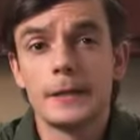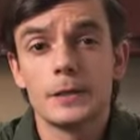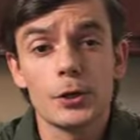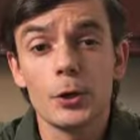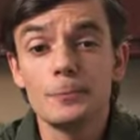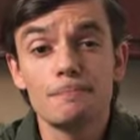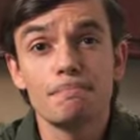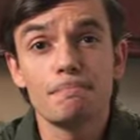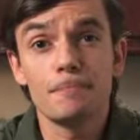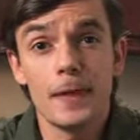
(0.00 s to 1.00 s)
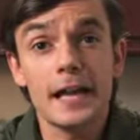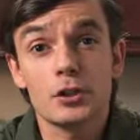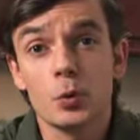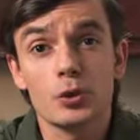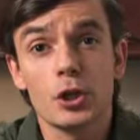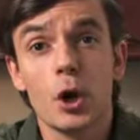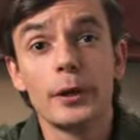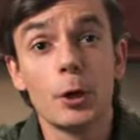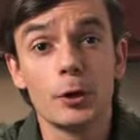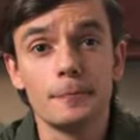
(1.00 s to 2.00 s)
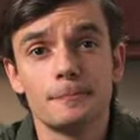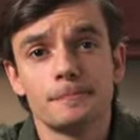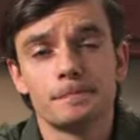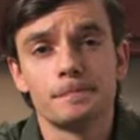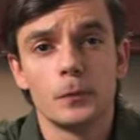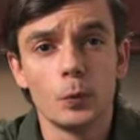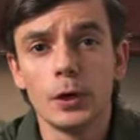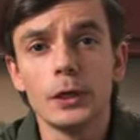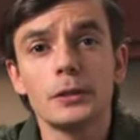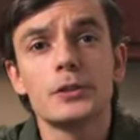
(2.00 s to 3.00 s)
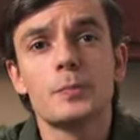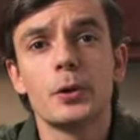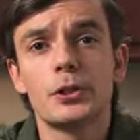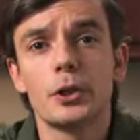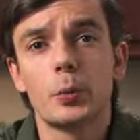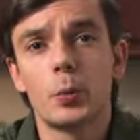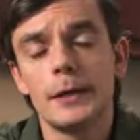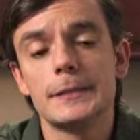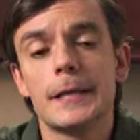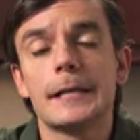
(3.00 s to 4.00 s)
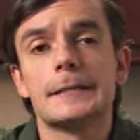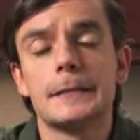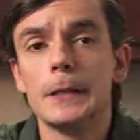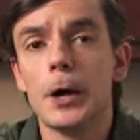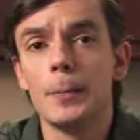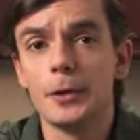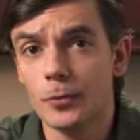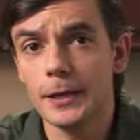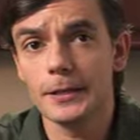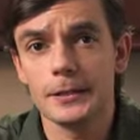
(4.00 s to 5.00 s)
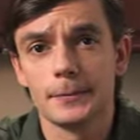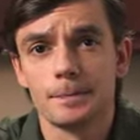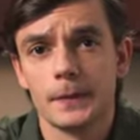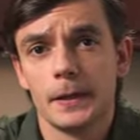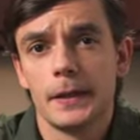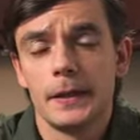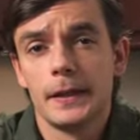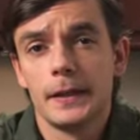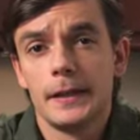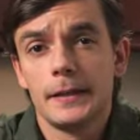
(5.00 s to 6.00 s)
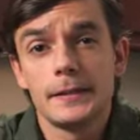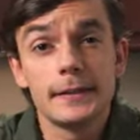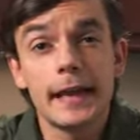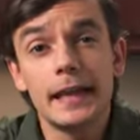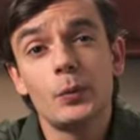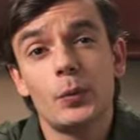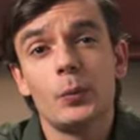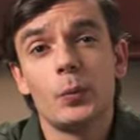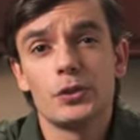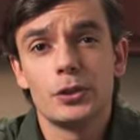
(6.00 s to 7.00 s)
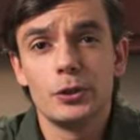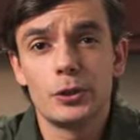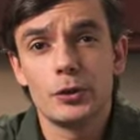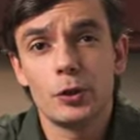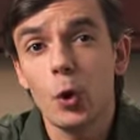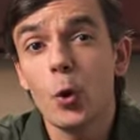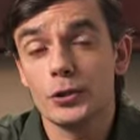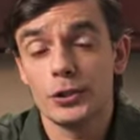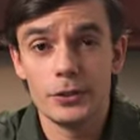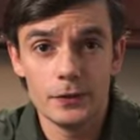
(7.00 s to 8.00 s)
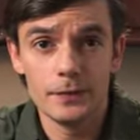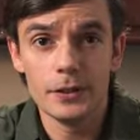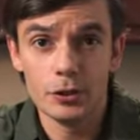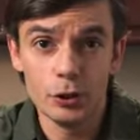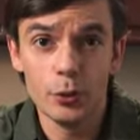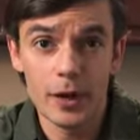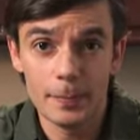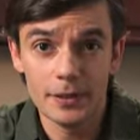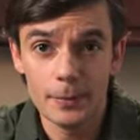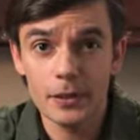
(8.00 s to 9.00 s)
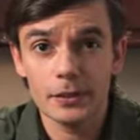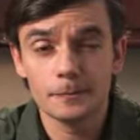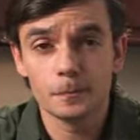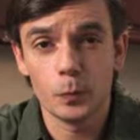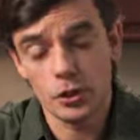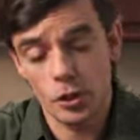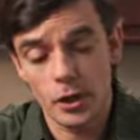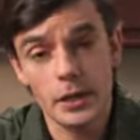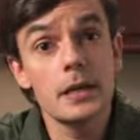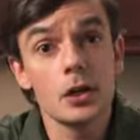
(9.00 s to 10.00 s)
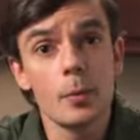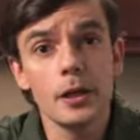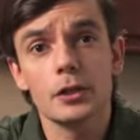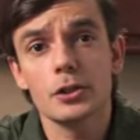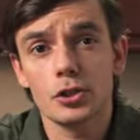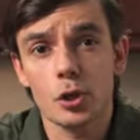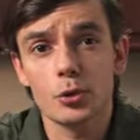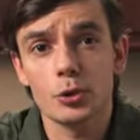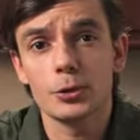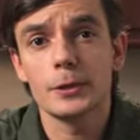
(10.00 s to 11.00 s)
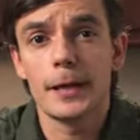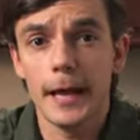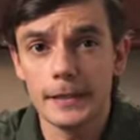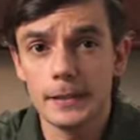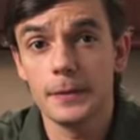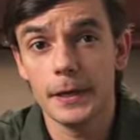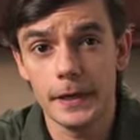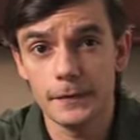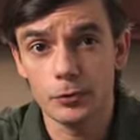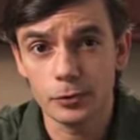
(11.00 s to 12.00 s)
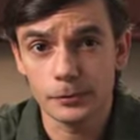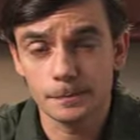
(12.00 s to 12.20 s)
So that's what's going on. The world is putting on weight at an alarming rate. Today, we want to look at the causes of this new epidemic, which are economic, social, and behavioral.